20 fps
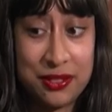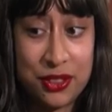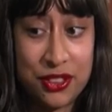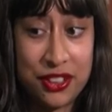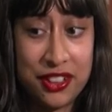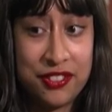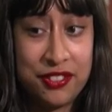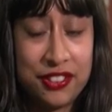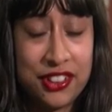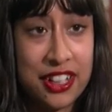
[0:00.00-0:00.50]
I'm
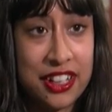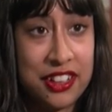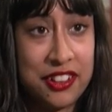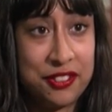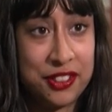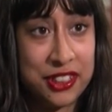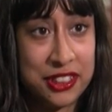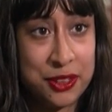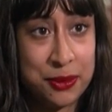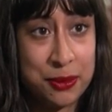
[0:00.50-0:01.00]
starting to feel kind
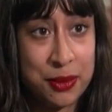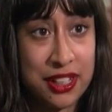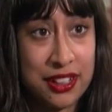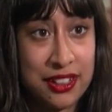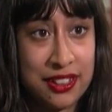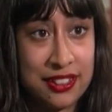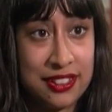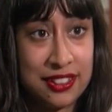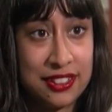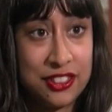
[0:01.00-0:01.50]
of
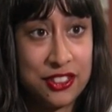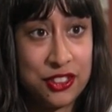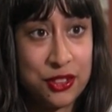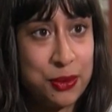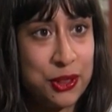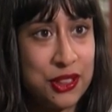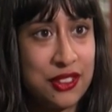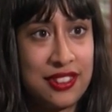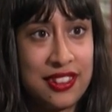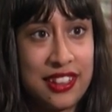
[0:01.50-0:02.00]
victimized
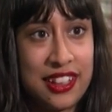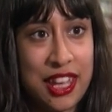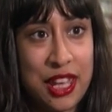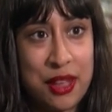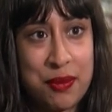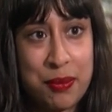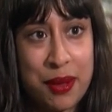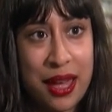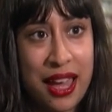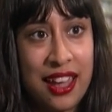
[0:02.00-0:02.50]
just because they
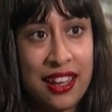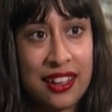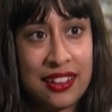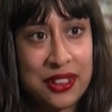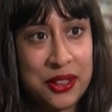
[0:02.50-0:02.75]
came back.